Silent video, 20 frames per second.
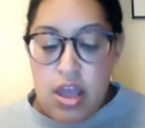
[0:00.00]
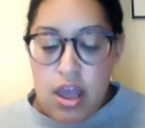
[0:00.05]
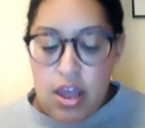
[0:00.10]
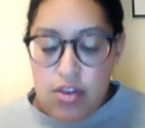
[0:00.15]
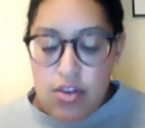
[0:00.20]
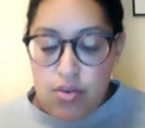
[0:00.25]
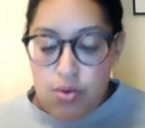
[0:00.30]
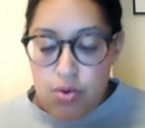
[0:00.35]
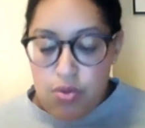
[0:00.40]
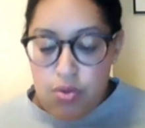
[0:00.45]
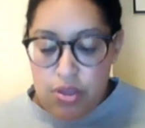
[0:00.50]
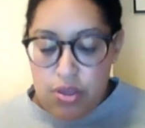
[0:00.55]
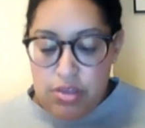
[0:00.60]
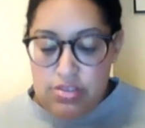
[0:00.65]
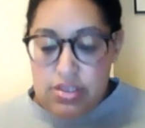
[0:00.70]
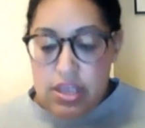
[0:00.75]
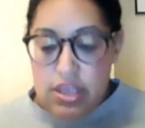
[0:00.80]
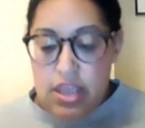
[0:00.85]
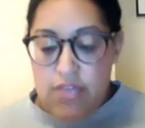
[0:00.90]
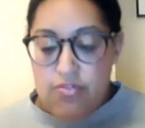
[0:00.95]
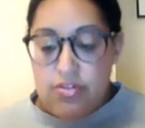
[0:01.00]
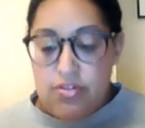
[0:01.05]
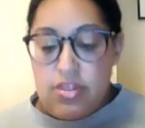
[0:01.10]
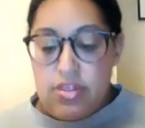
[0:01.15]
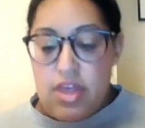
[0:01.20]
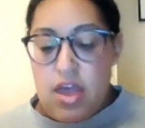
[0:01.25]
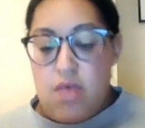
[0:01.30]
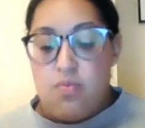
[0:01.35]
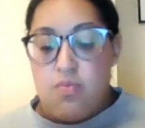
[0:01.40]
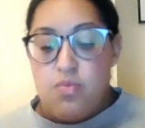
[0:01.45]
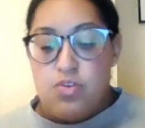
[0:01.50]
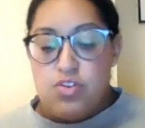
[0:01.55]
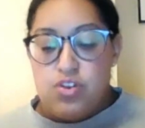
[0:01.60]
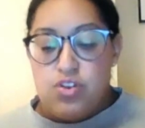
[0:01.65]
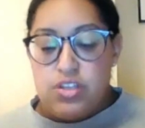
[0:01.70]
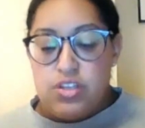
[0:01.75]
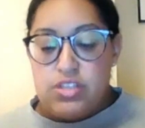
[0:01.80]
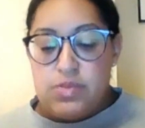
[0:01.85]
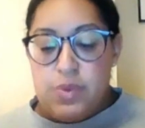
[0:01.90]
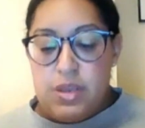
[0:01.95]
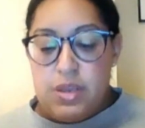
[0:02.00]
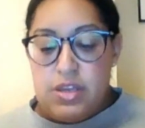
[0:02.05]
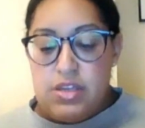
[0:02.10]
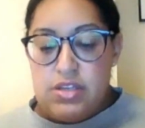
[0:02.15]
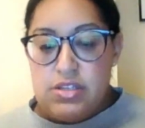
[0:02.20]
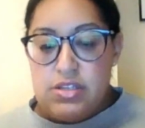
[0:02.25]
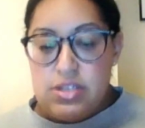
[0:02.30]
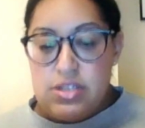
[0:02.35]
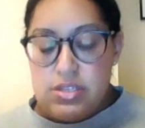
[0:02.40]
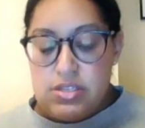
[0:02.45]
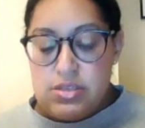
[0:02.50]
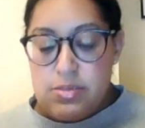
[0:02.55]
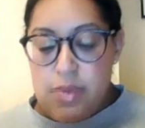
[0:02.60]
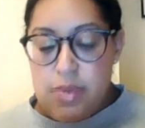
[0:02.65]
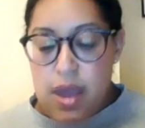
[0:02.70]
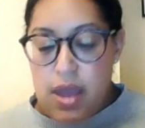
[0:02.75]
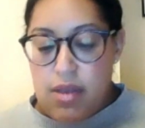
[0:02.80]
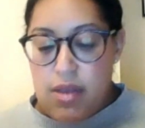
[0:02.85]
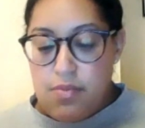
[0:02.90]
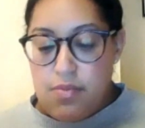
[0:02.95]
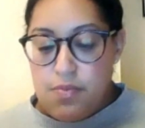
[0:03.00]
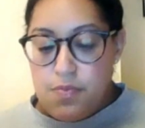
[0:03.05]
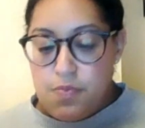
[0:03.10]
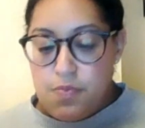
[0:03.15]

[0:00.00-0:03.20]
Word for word: and all things are given them which are expedient unto man.